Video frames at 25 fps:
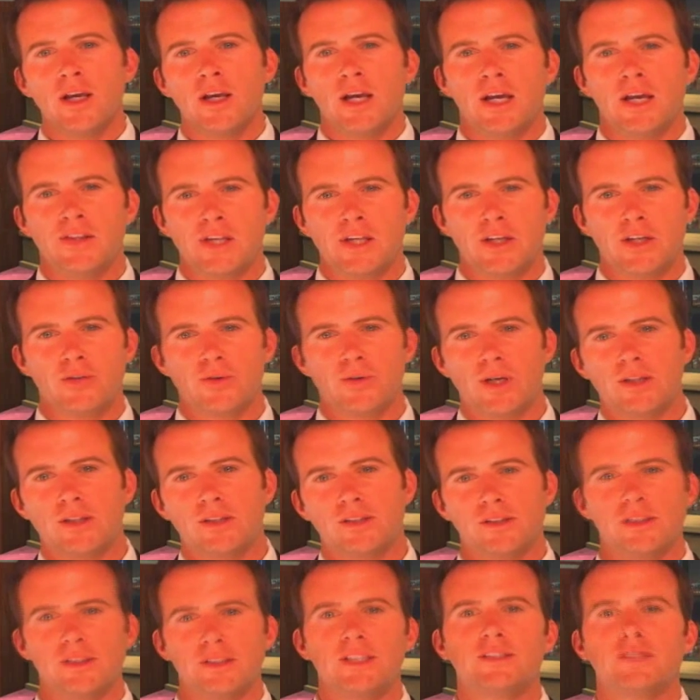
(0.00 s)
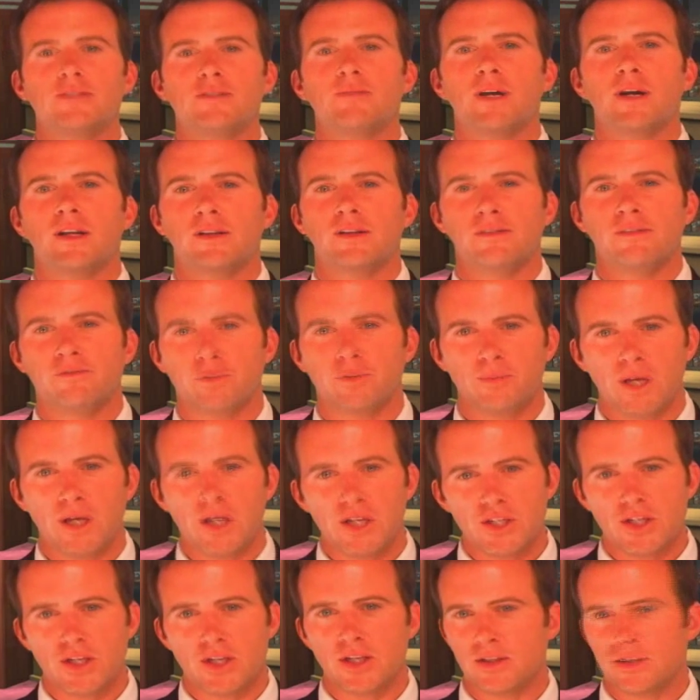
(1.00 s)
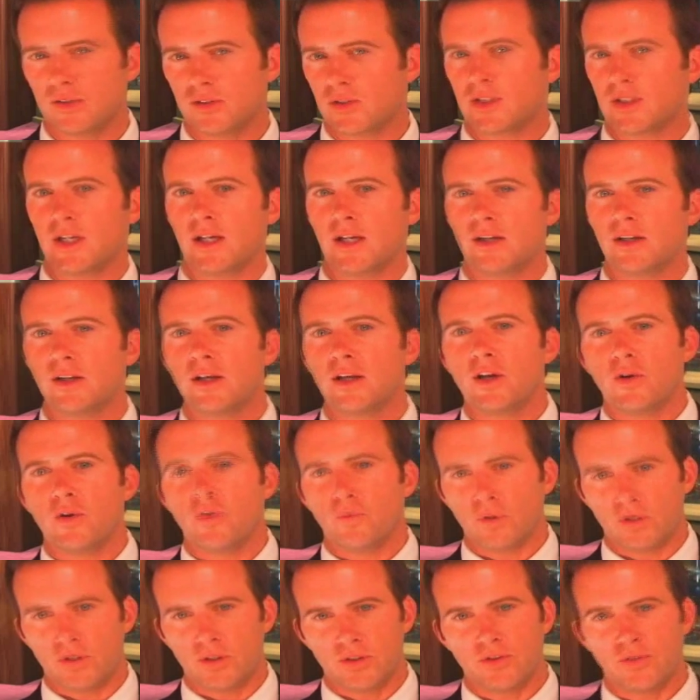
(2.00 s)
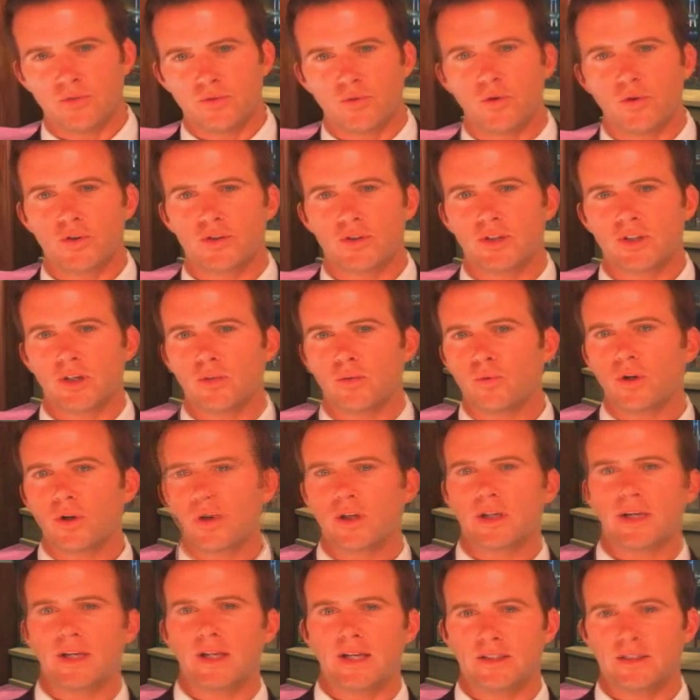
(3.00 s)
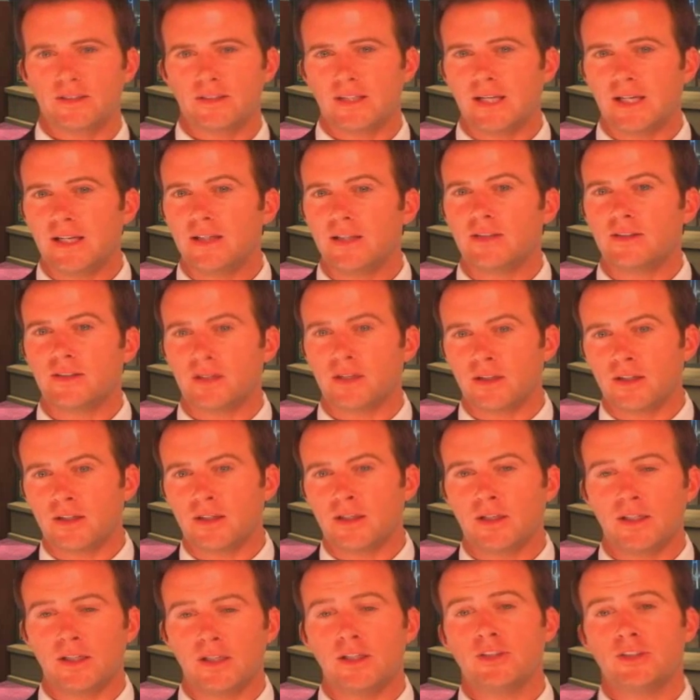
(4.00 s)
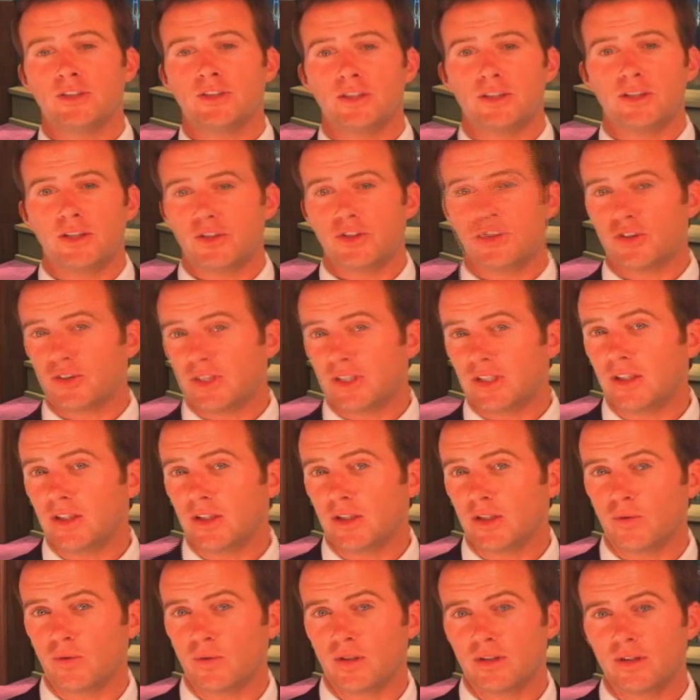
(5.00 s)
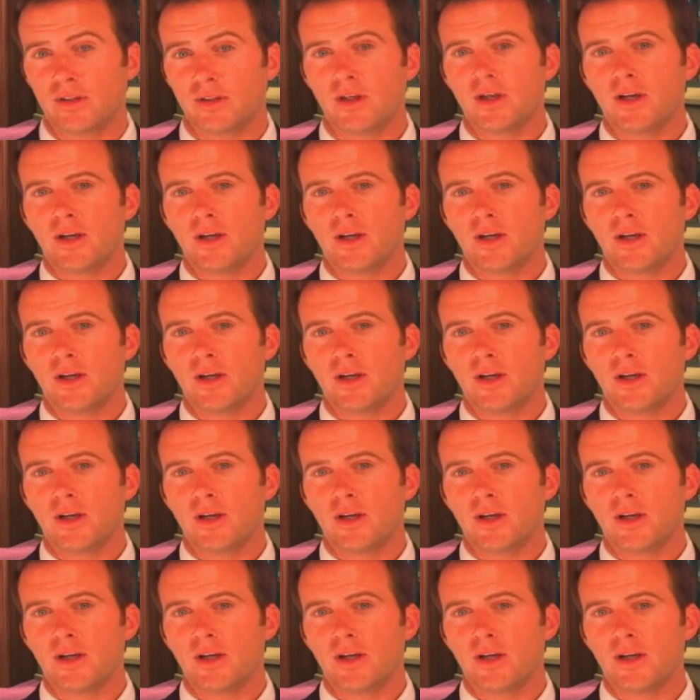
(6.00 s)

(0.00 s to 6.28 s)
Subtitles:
and they create the least amount of inflammation in the skin, which is of course going to work against any skin condition that you're dealing with.